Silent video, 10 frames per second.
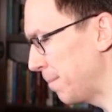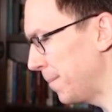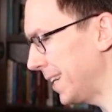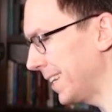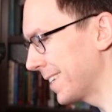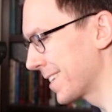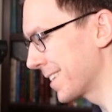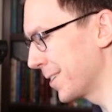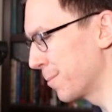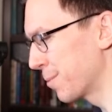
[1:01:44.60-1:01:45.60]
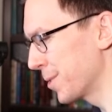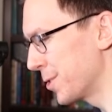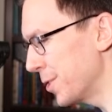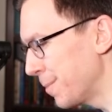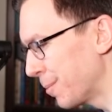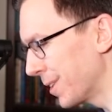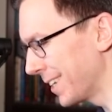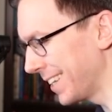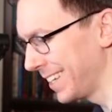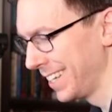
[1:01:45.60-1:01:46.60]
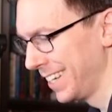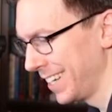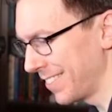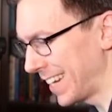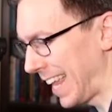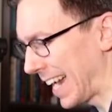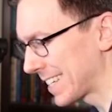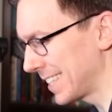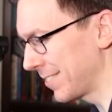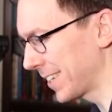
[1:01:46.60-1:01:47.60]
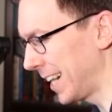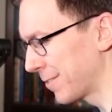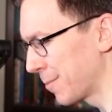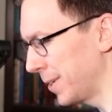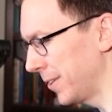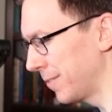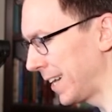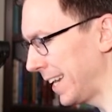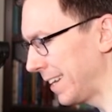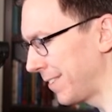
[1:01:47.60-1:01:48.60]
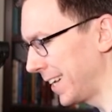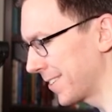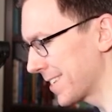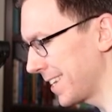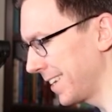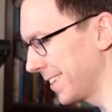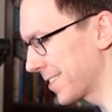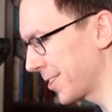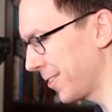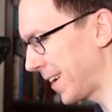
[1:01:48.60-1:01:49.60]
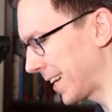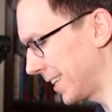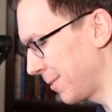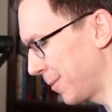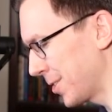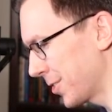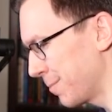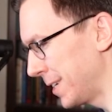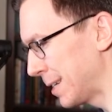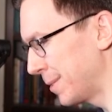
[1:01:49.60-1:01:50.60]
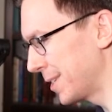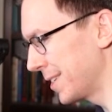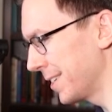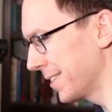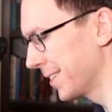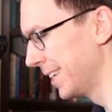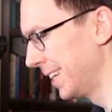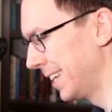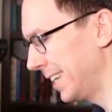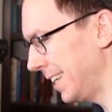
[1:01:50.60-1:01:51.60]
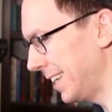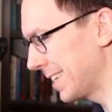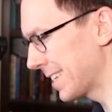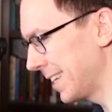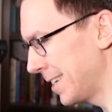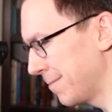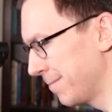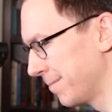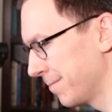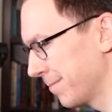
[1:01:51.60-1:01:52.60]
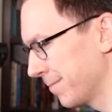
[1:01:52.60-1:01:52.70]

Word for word: mean. So presumably, we can actually recover mu. If I if I understand this correctly, what we should be able to do is um,